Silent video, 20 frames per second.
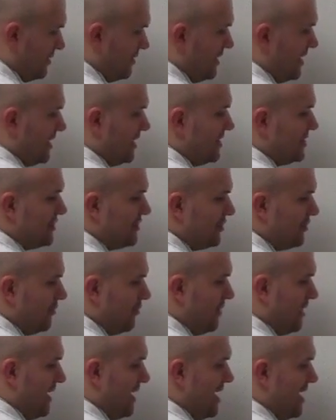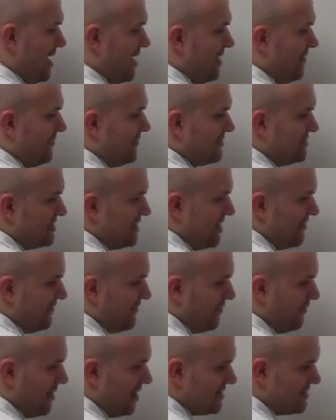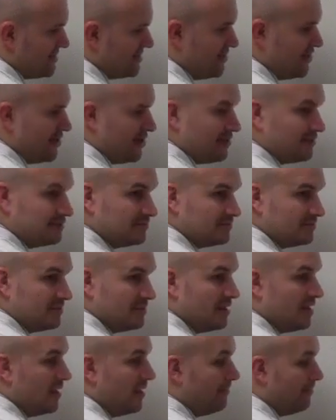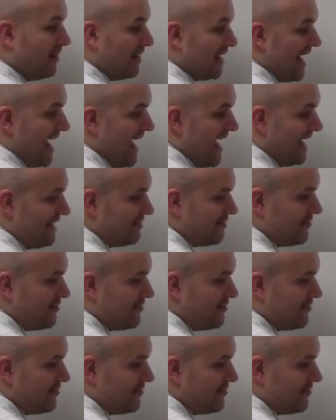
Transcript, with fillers: It can do whatever stuff it wants to do. But at